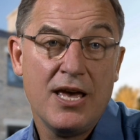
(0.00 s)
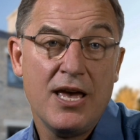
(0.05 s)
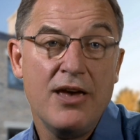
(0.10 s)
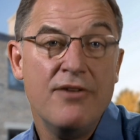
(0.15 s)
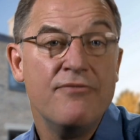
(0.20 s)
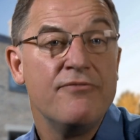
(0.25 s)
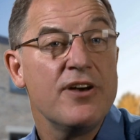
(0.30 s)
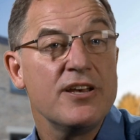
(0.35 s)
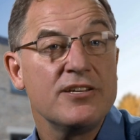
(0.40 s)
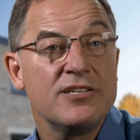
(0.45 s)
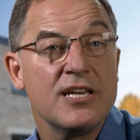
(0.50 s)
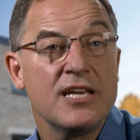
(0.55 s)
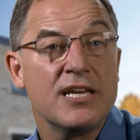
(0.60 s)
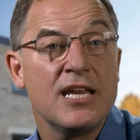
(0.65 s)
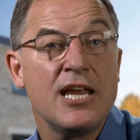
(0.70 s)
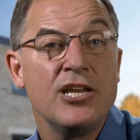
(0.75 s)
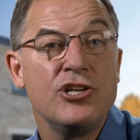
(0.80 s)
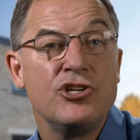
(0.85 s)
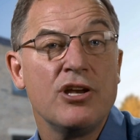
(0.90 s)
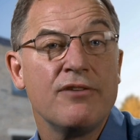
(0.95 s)
Investing in
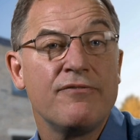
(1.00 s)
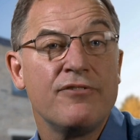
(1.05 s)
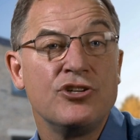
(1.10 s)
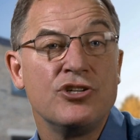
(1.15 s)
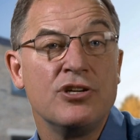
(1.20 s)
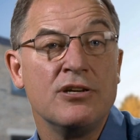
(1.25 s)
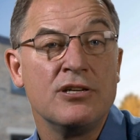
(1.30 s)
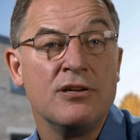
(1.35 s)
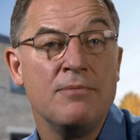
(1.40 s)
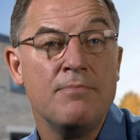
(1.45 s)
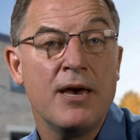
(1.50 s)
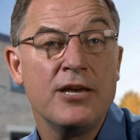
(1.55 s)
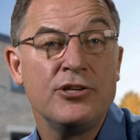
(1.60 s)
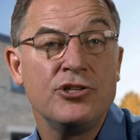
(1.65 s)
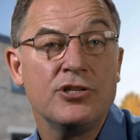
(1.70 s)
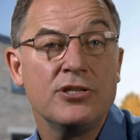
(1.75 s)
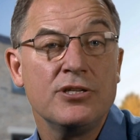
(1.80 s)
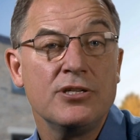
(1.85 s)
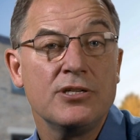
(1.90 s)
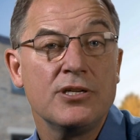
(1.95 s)
energy efficiency
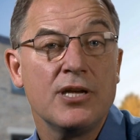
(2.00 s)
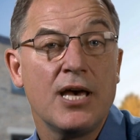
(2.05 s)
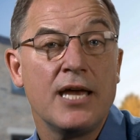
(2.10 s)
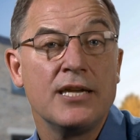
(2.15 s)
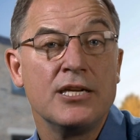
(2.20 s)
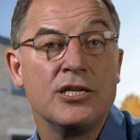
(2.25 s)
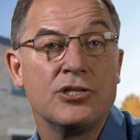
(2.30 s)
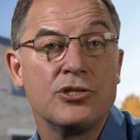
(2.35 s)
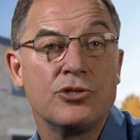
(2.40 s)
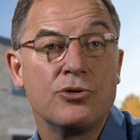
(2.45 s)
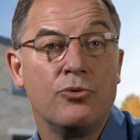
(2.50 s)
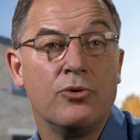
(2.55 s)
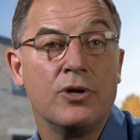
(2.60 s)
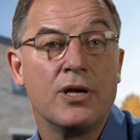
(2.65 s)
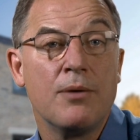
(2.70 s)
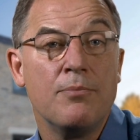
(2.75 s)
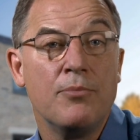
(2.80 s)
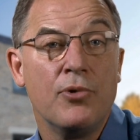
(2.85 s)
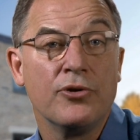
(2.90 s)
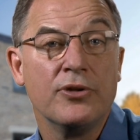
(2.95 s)
measures and installing
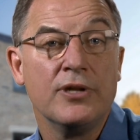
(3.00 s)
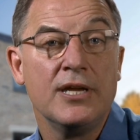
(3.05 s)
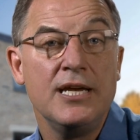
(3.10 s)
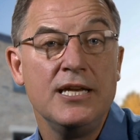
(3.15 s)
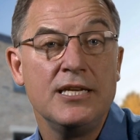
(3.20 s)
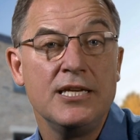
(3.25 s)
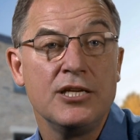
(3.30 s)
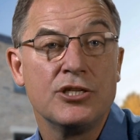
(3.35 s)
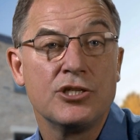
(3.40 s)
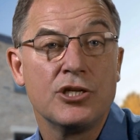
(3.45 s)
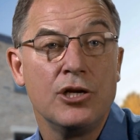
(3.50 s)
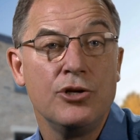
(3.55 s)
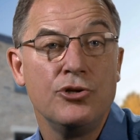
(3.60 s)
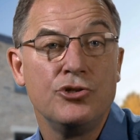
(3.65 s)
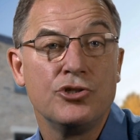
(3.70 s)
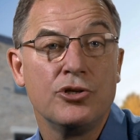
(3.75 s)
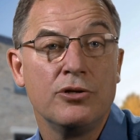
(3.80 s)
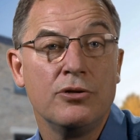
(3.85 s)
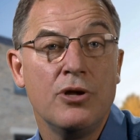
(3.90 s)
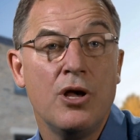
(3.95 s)
a modern heating
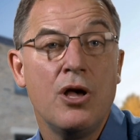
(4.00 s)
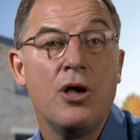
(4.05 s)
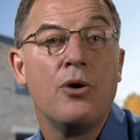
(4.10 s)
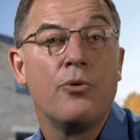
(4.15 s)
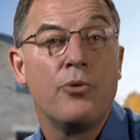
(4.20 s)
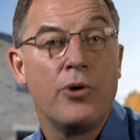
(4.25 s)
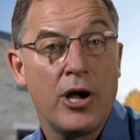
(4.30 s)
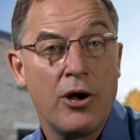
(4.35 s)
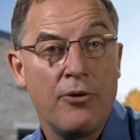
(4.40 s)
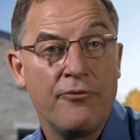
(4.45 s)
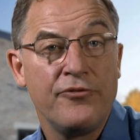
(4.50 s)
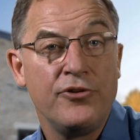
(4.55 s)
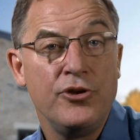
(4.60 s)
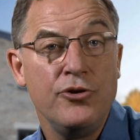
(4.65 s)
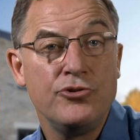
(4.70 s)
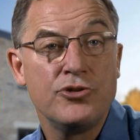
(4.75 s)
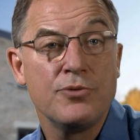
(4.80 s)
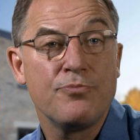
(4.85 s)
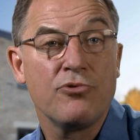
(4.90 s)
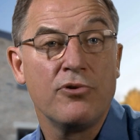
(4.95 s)
solution will help
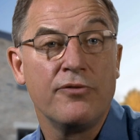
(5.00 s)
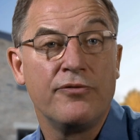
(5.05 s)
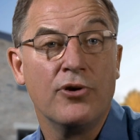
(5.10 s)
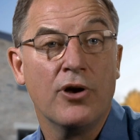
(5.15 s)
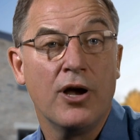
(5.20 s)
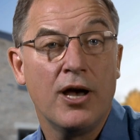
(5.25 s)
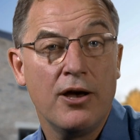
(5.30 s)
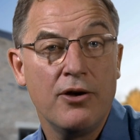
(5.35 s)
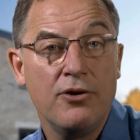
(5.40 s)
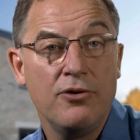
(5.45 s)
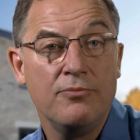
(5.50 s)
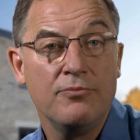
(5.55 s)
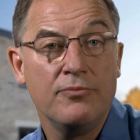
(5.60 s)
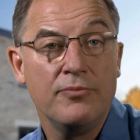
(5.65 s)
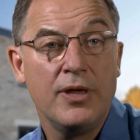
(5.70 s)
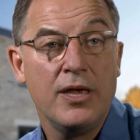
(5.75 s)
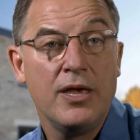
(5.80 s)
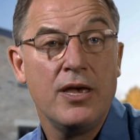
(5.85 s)
future-proof your home,